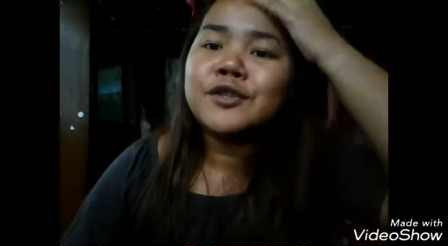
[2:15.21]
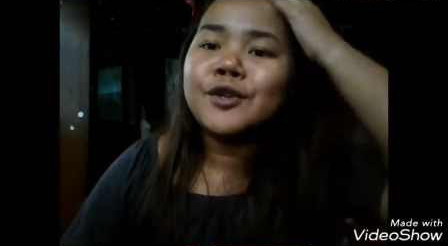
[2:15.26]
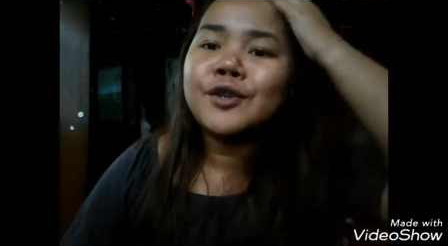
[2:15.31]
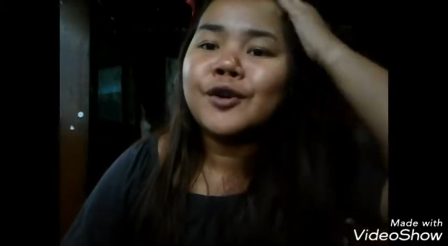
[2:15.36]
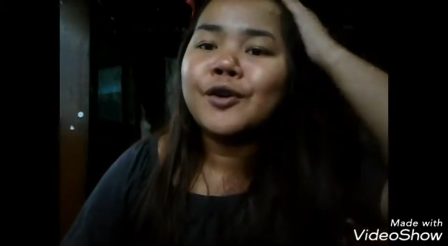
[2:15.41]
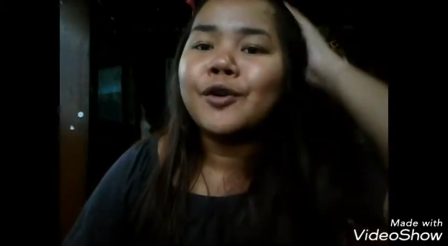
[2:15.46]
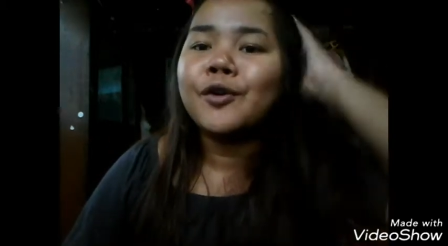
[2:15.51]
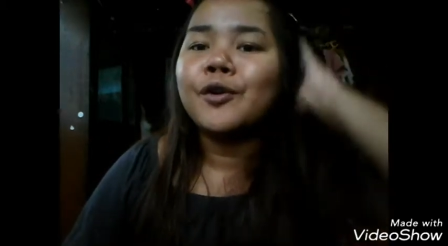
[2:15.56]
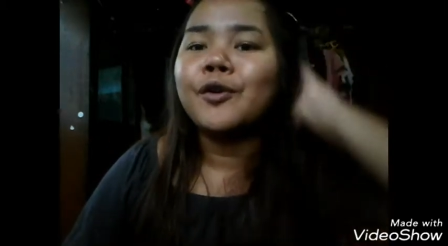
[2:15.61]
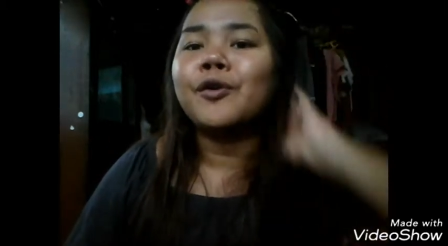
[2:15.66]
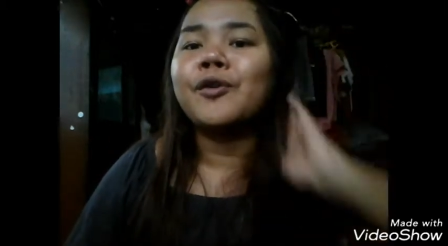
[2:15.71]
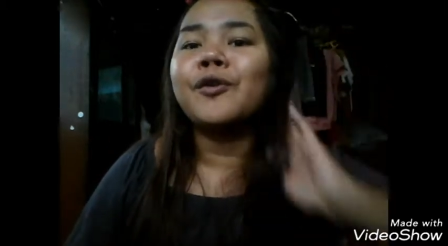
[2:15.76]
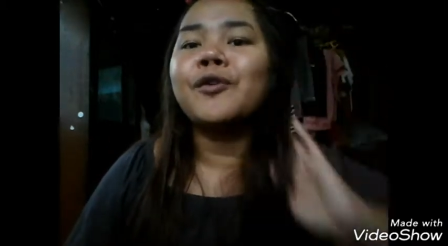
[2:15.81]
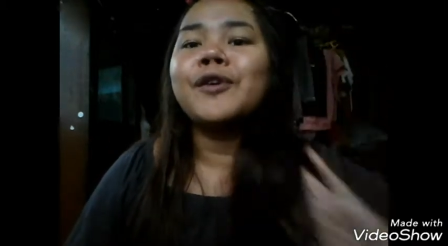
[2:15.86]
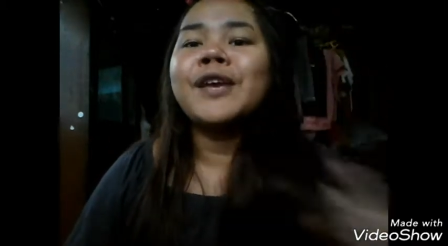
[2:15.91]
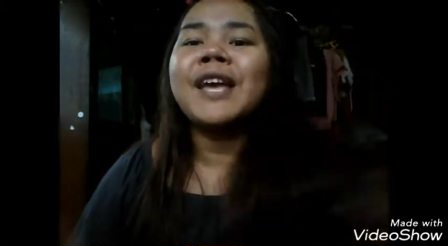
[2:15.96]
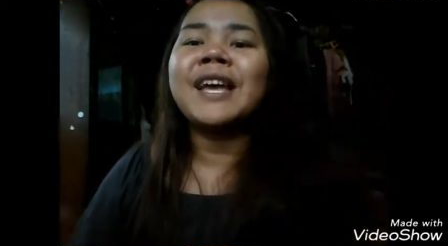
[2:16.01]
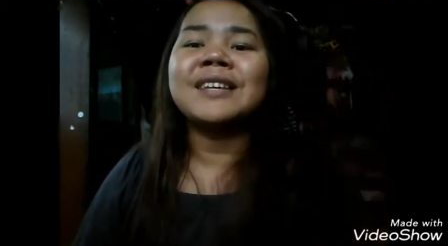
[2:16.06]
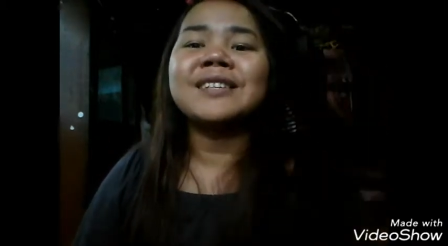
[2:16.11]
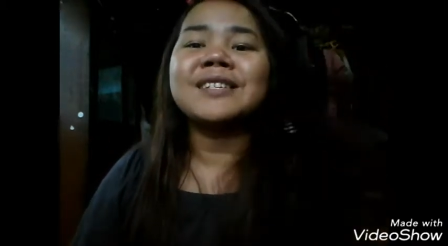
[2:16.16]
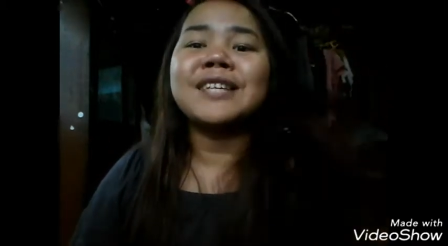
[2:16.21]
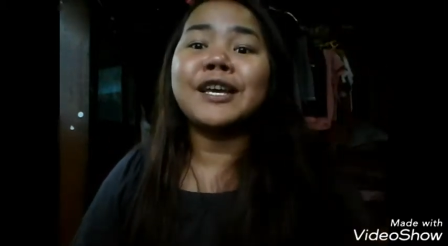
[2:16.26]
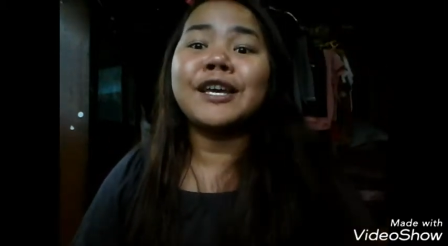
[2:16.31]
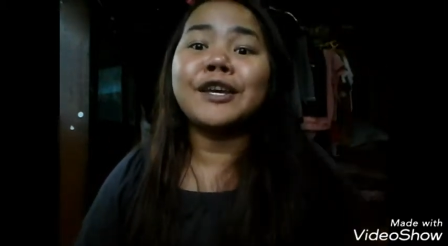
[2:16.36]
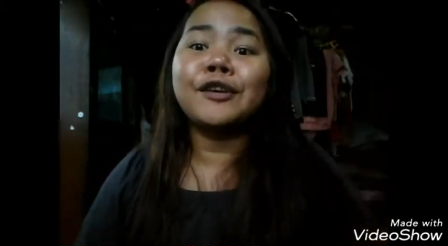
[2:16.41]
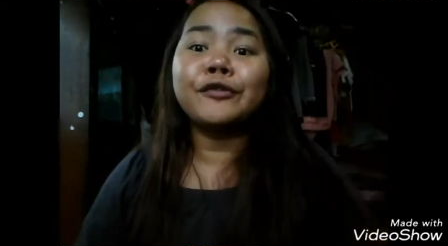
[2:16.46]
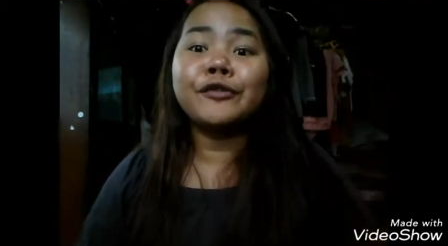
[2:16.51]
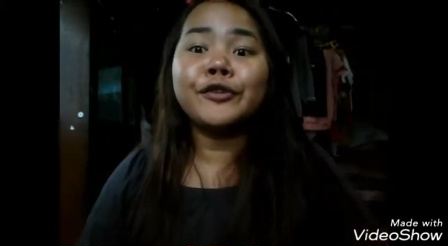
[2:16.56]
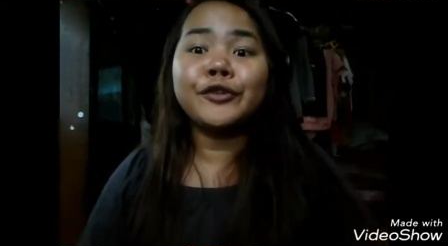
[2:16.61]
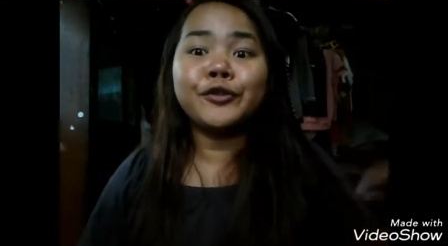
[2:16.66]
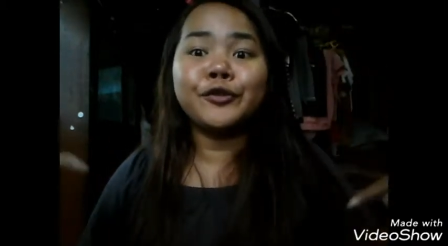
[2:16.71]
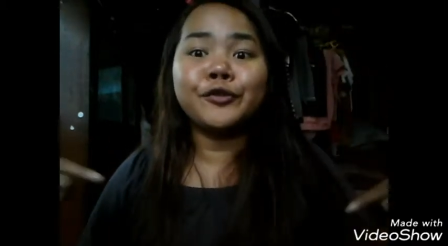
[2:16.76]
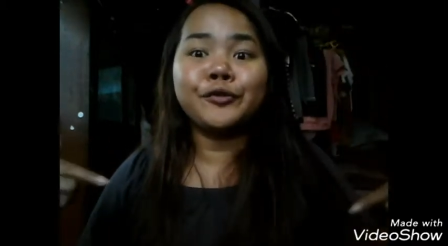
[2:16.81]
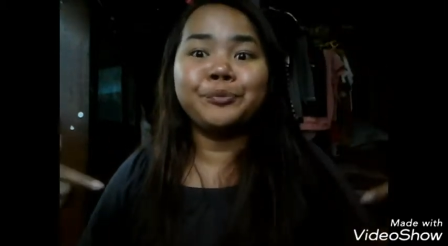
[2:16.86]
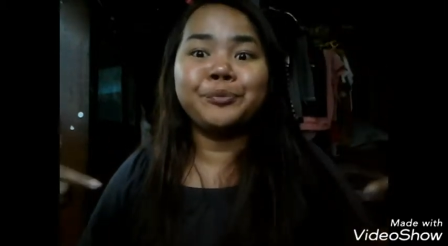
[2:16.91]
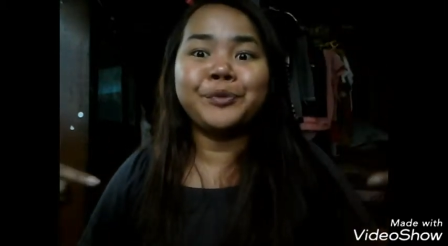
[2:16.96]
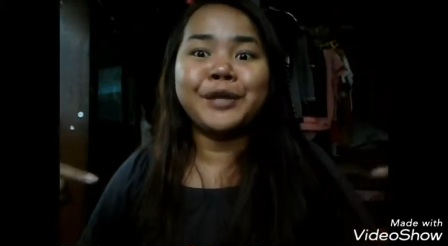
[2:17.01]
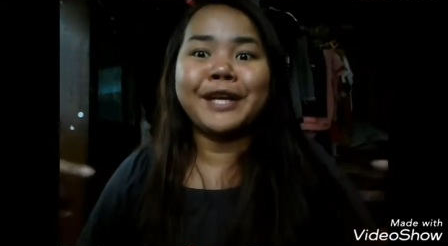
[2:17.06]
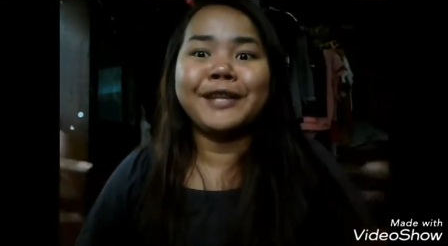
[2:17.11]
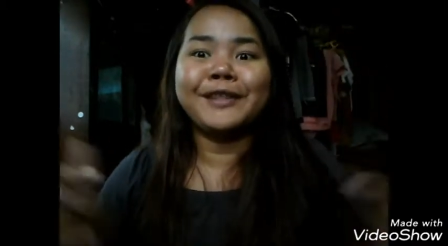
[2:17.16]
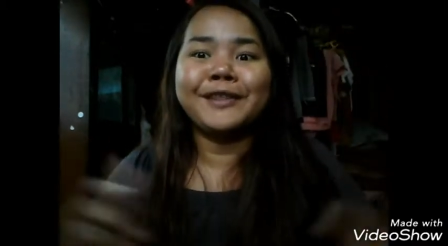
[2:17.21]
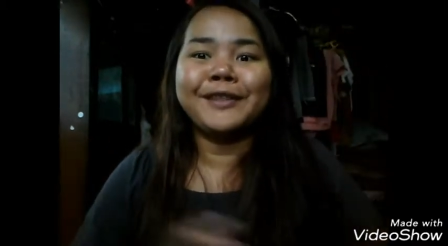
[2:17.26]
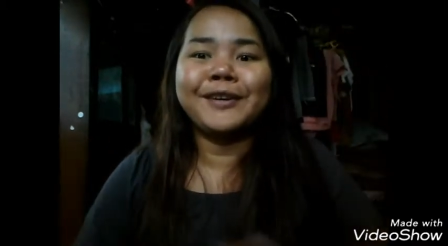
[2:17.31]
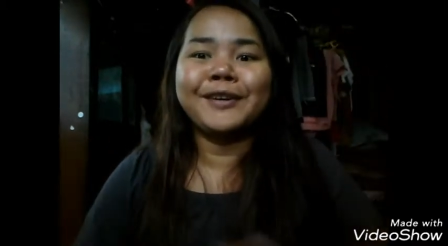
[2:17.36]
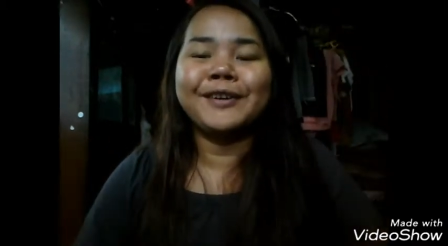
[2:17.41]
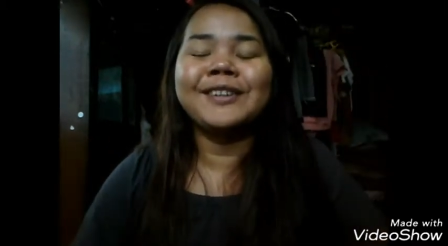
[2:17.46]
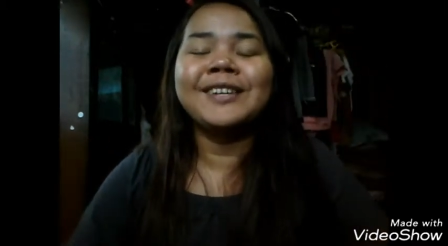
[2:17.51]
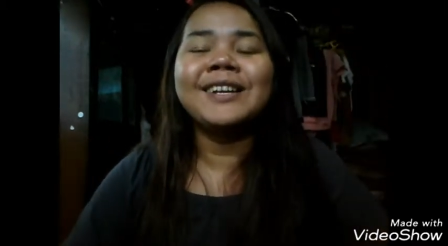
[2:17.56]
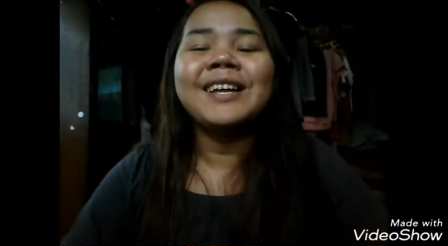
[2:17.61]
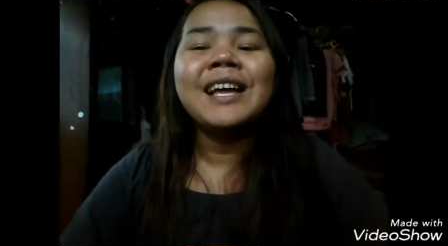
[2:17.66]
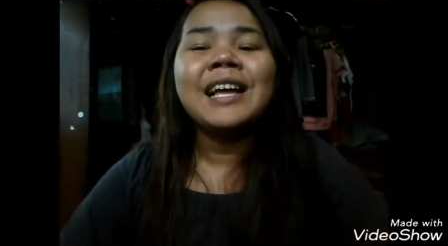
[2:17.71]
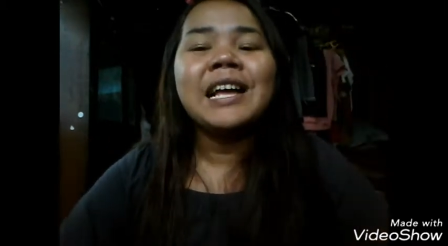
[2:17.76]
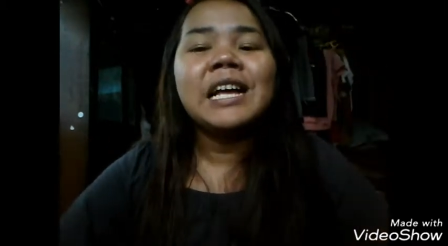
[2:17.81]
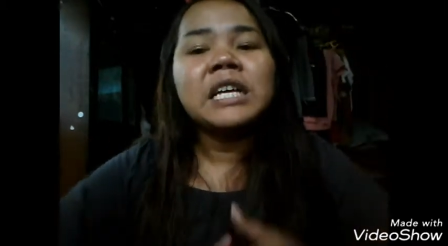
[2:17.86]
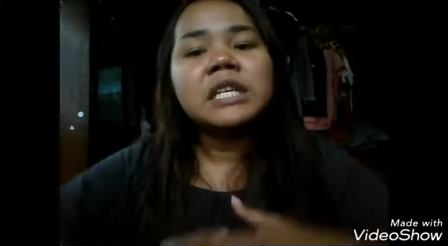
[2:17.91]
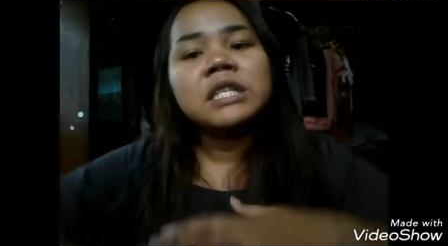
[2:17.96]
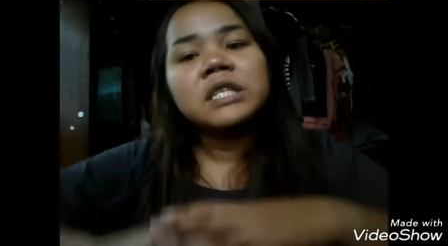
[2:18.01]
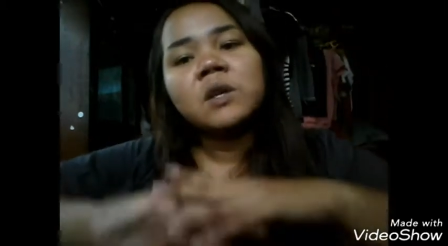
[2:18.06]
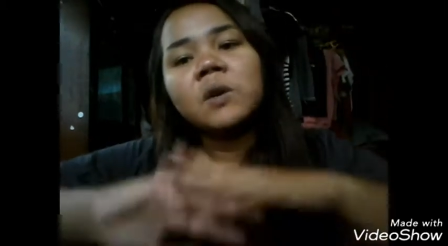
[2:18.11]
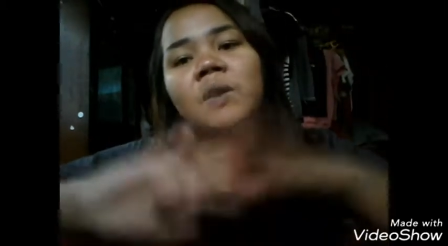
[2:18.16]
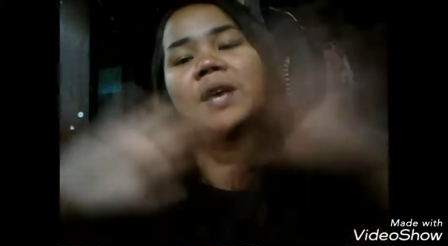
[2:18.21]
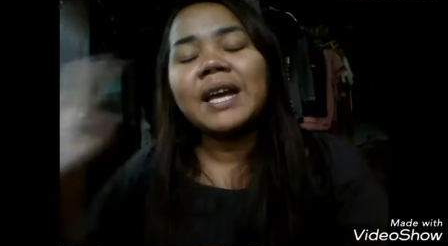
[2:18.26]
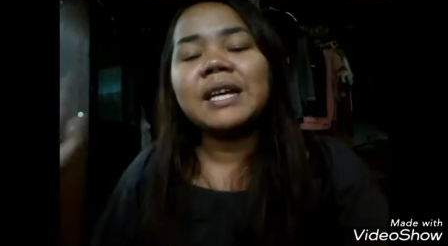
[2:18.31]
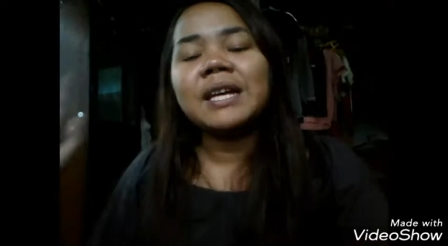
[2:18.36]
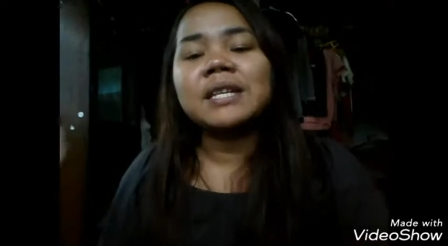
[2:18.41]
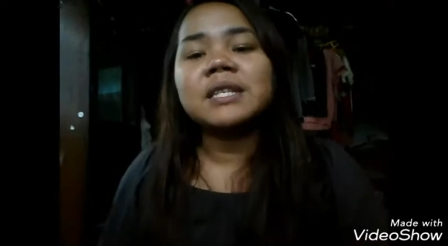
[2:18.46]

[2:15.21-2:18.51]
So yes, I assume that. So